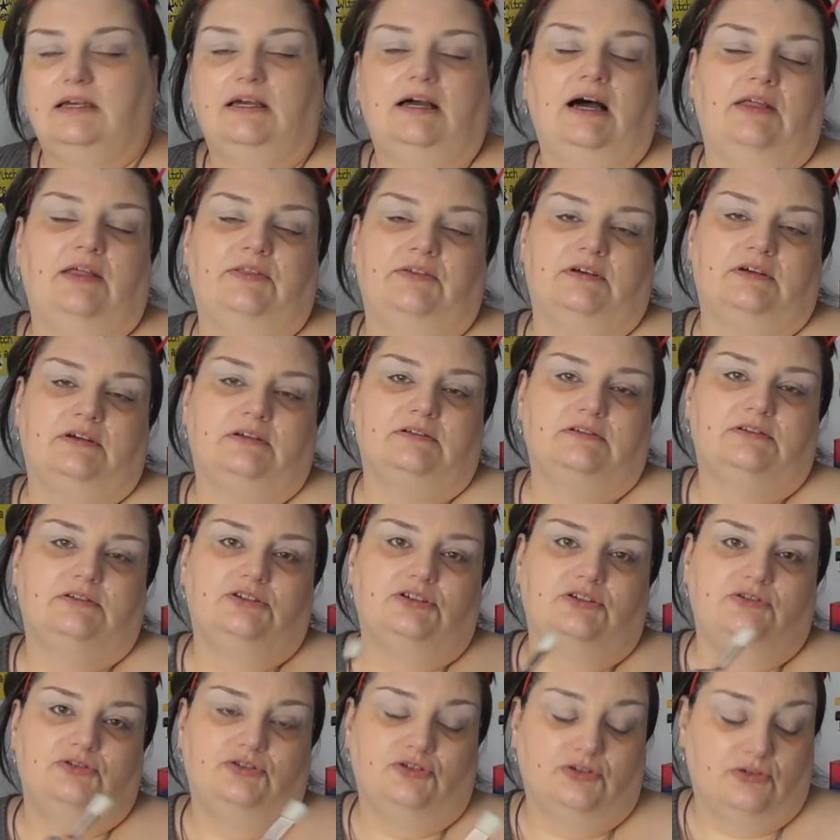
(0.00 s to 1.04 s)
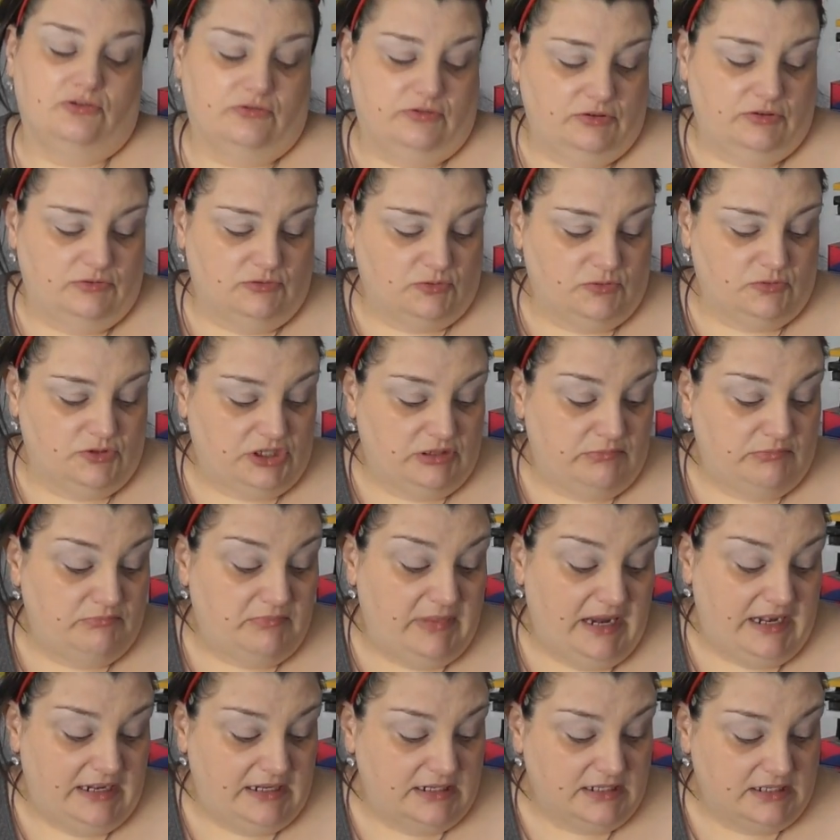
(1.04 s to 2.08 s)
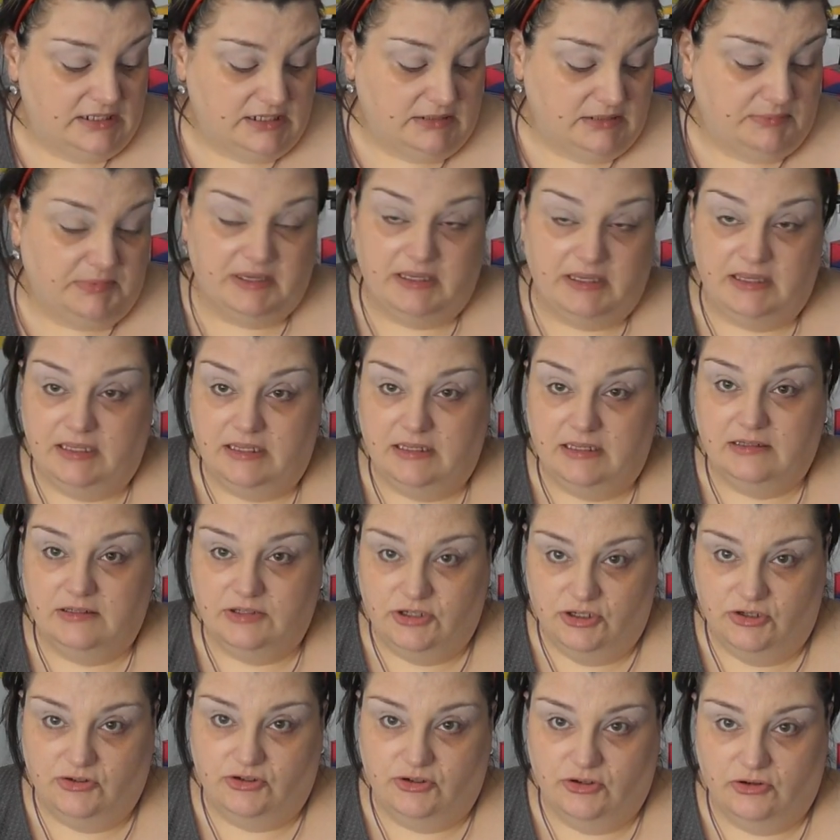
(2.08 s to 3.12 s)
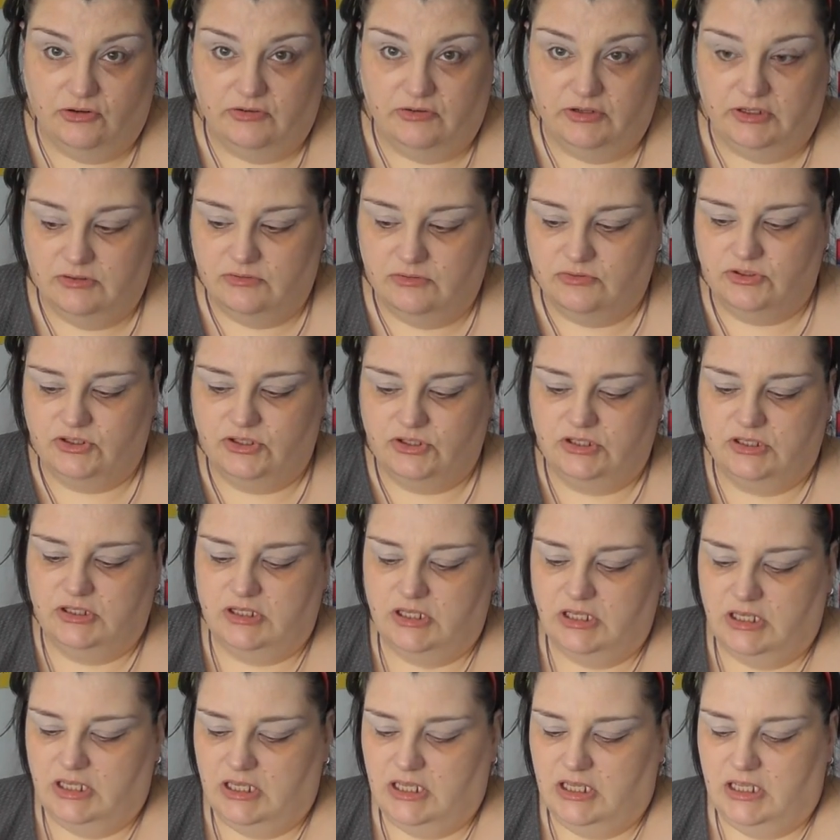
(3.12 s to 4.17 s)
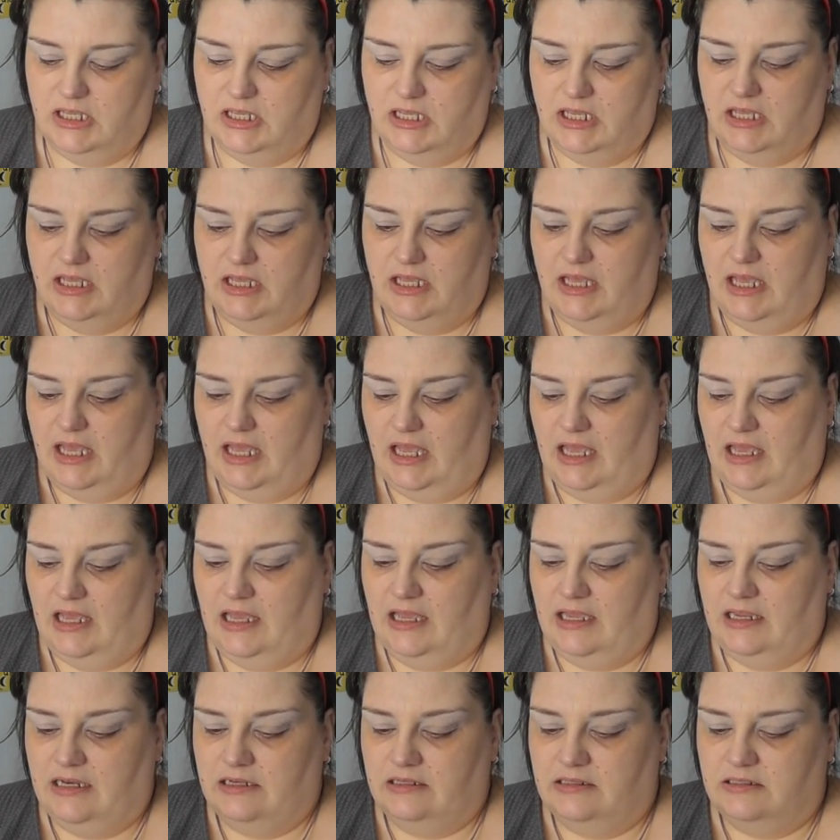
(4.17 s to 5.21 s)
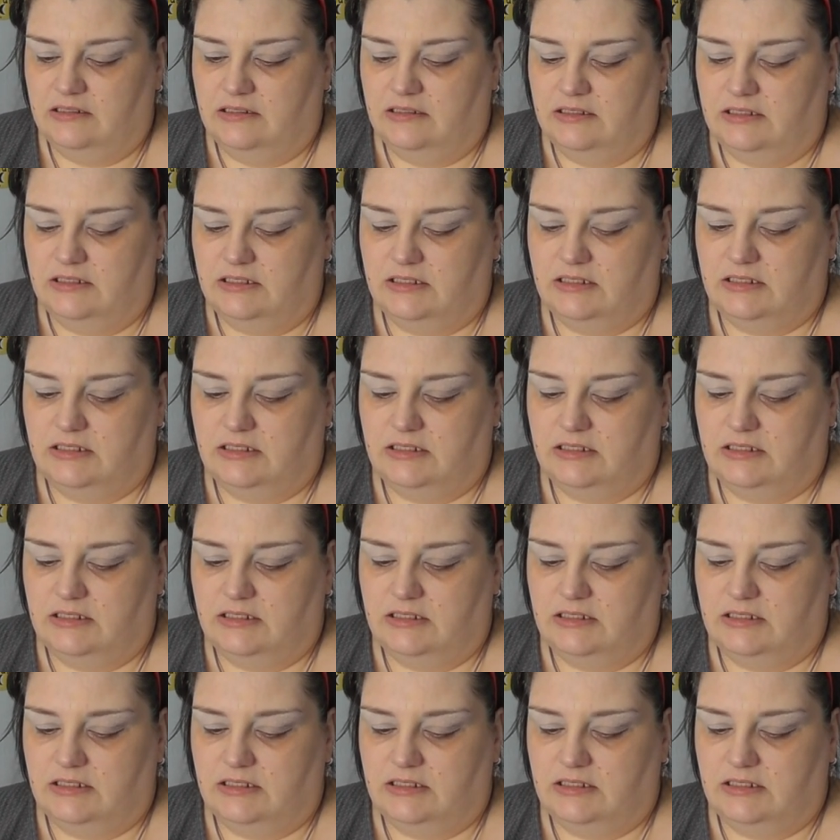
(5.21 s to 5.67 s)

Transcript: other tutorials which are meant to be tutorials, and